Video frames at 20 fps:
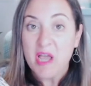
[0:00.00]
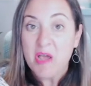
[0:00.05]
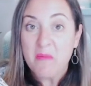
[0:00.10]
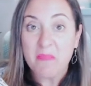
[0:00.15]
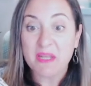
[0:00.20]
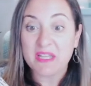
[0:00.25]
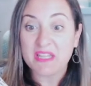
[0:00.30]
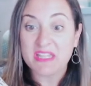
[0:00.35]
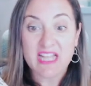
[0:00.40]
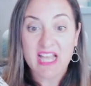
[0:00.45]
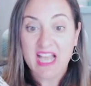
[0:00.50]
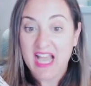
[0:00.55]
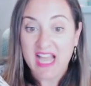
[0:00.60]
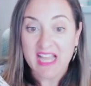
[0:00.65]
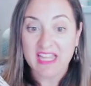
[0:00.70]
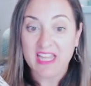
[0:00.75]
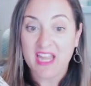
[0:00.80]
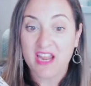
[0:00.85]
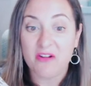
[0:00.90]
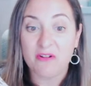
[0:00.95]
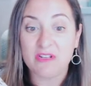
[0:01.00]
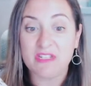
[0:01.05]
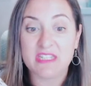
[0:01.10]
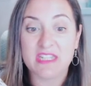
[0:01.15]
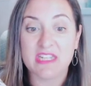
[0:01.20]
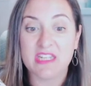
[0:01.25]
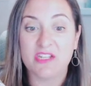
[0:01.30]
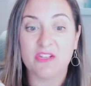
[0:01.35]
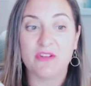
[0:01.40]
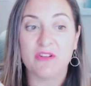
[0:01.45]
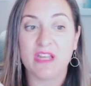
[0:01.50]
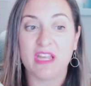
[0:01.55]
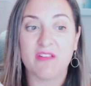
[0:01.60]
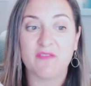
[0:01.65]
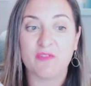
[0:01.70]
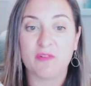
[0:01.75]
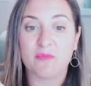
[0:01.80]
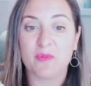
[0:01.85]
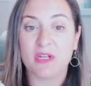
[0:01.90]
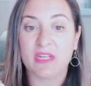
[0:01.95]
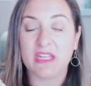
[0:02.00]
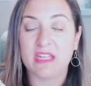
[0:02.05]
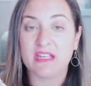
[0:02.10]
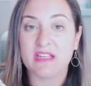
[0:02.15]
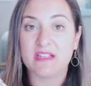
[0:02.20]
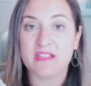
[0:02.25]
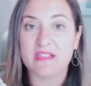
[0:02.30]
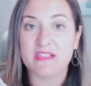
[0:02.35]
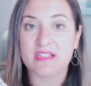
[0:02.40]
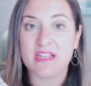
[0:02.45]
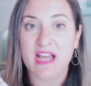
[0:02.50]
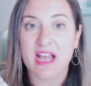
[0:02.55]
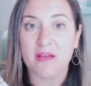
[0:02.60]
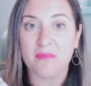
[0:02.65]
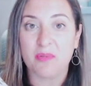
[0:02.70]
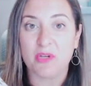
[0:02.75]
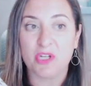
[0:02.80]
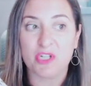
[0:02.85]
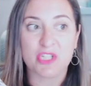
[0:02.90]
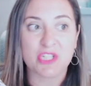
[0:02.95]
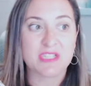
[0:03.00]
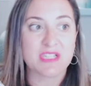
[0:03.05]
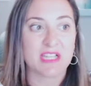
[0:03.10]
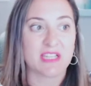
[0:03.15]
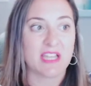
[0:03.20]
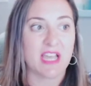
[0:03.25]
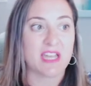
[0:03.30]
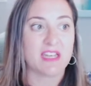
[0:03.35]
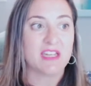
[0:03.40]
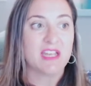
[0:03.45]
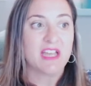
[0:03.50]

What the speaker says: But I guarantee you everybody is now purchasing that.